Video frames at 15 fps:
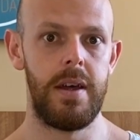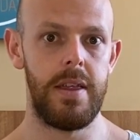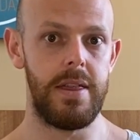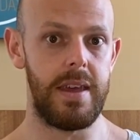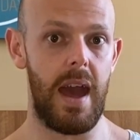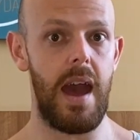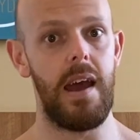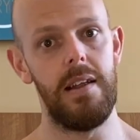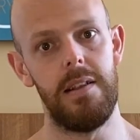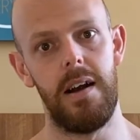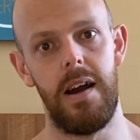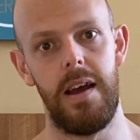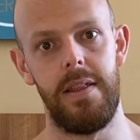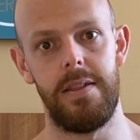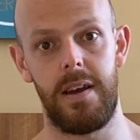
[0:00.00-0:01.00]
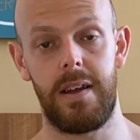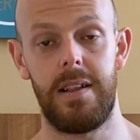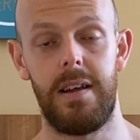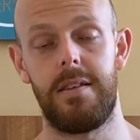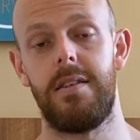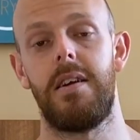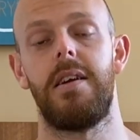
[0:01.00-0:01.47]
the A line, the
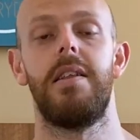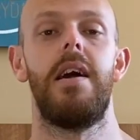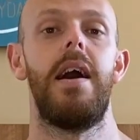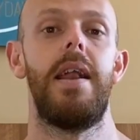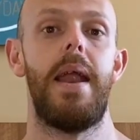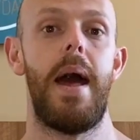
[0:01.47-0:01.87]
classic line,